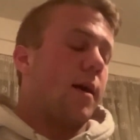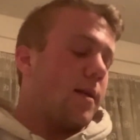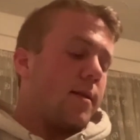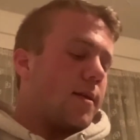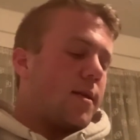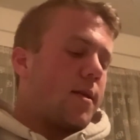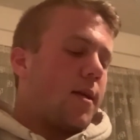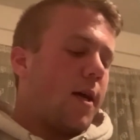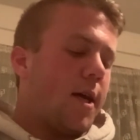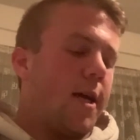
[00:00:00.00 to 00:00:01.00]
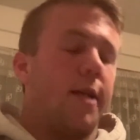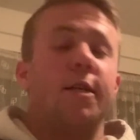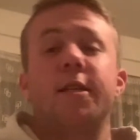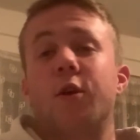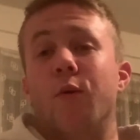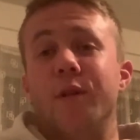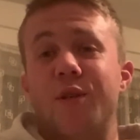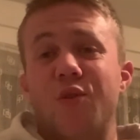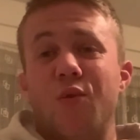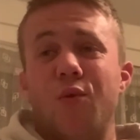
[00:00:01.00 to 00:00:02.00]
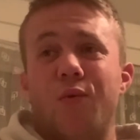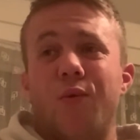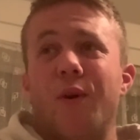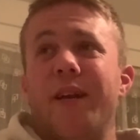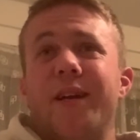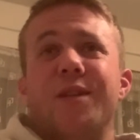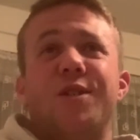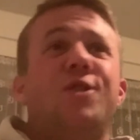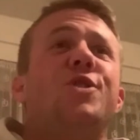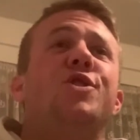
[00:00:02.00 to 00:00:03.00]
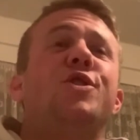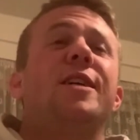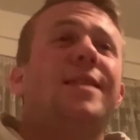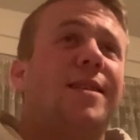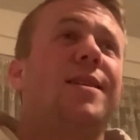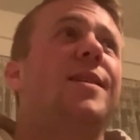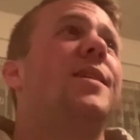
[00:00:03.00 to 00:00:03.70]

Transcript: this is just going so fucking shit.